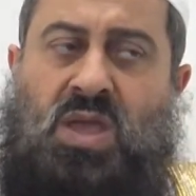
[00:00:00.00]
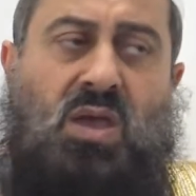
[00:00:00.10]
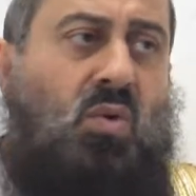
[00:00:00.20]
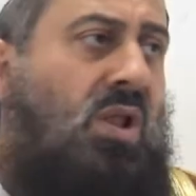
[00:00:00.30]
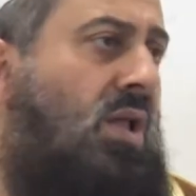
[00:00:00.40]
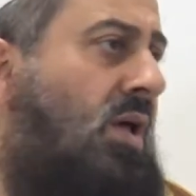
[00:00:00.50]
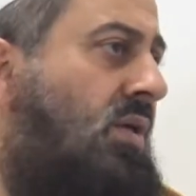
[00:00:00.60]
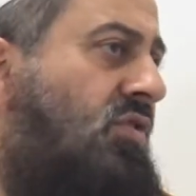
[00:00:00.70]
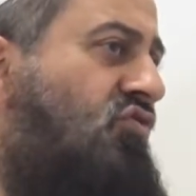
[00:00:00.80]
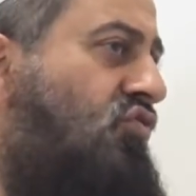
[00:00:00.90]
Ya Allah,
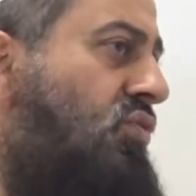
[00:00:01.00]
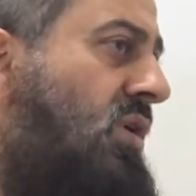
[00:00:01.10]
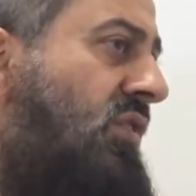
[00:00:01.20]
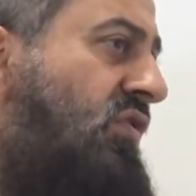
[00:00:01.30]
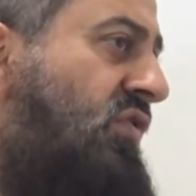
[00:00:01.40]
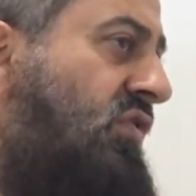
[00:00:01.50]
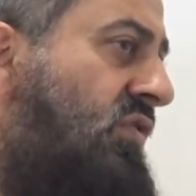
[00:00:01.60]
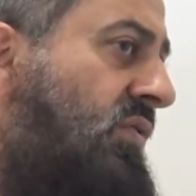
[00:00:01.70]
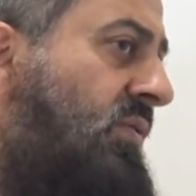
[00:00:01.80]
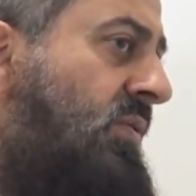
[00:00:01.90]
the true loss,